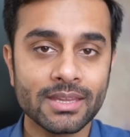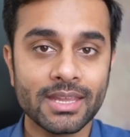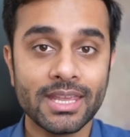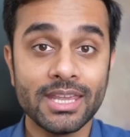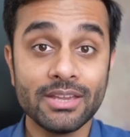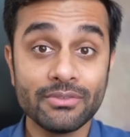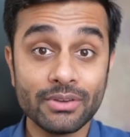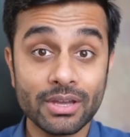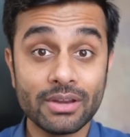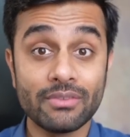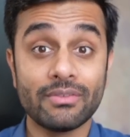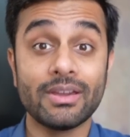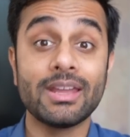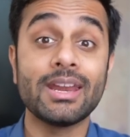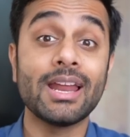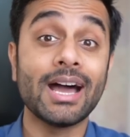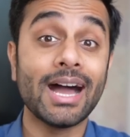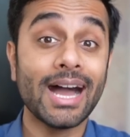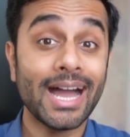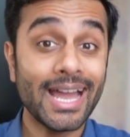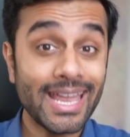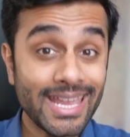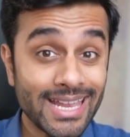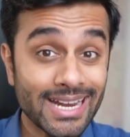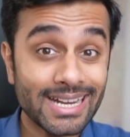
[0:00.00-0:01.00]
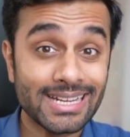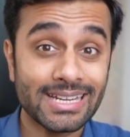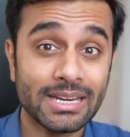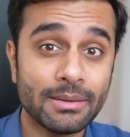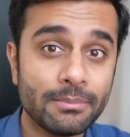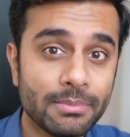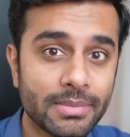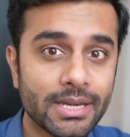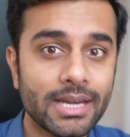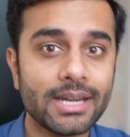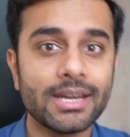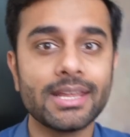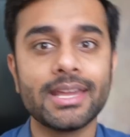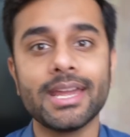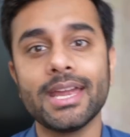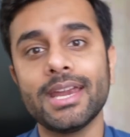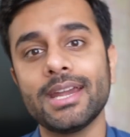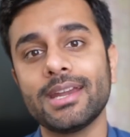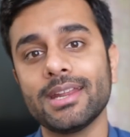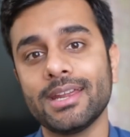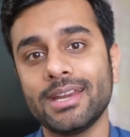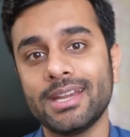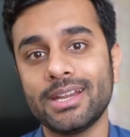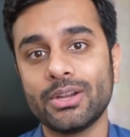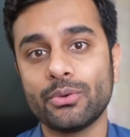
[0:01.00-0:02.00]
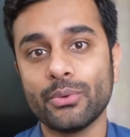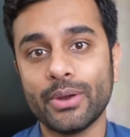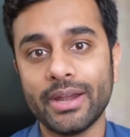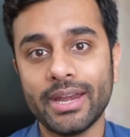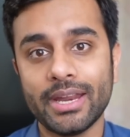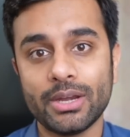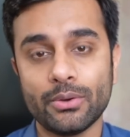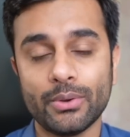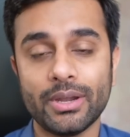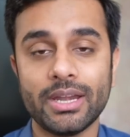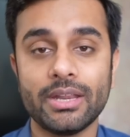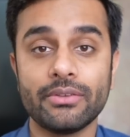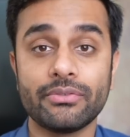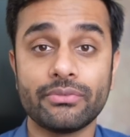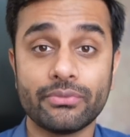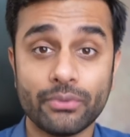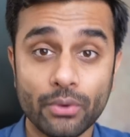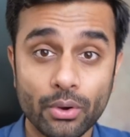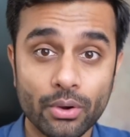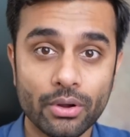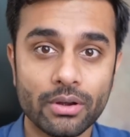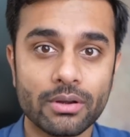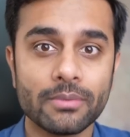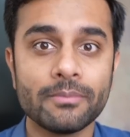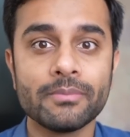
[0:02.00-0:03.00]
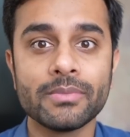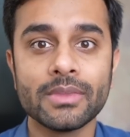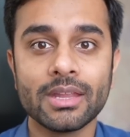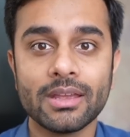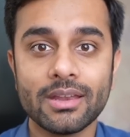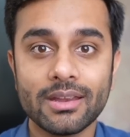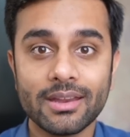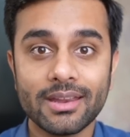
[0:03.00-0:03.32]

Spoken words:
Even when I attempted GATE in 2024,